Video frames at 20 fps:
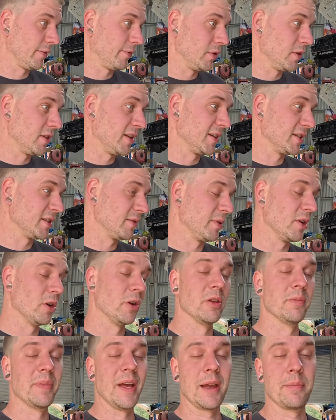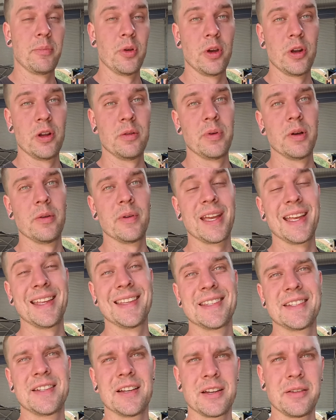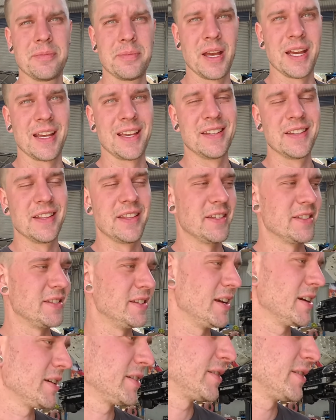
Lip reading: a few things have been on the back burner, but we're getting stuck back into this now.